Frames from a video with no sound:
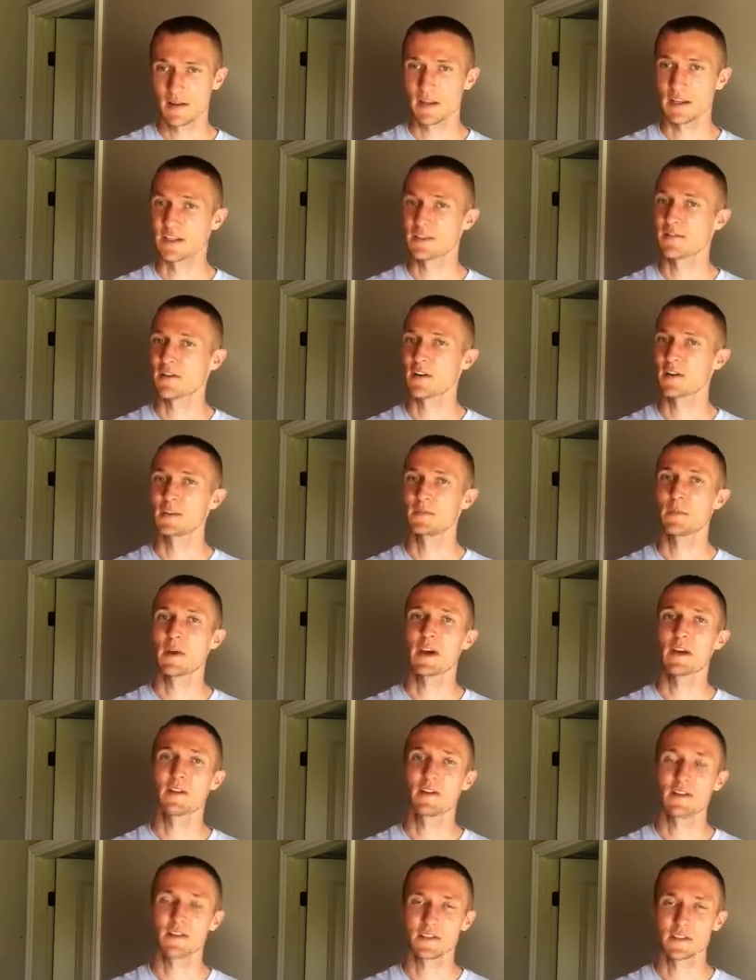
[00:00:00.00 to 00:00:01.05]
as far as
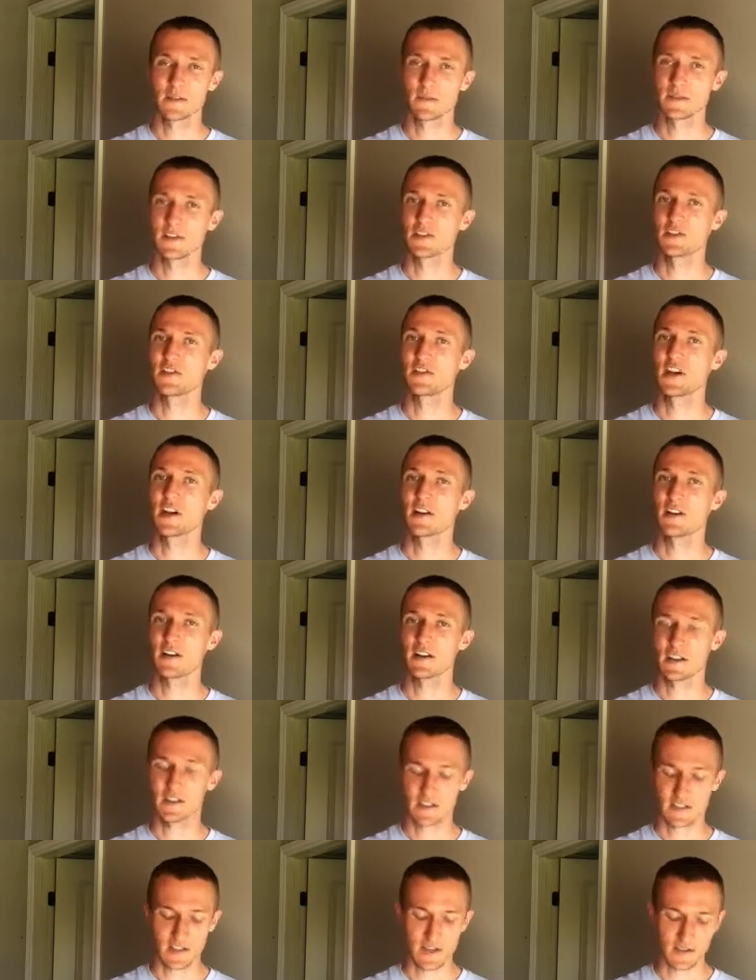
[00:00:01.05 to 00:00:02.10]
mannerisms and sharing,
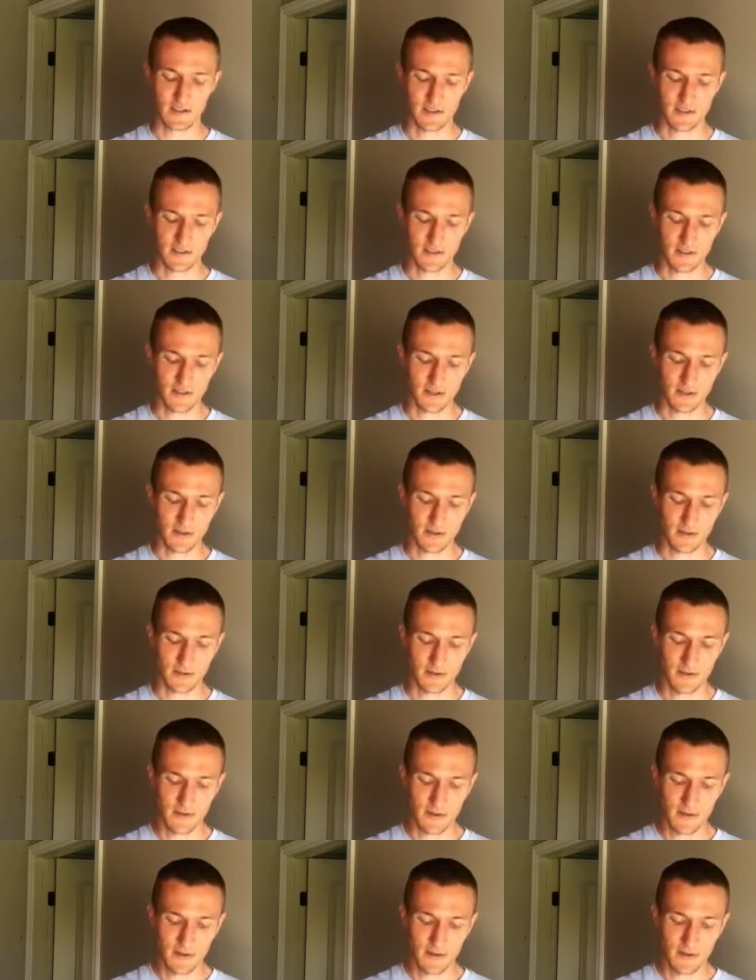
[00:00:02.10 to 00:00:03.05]
etc., etc.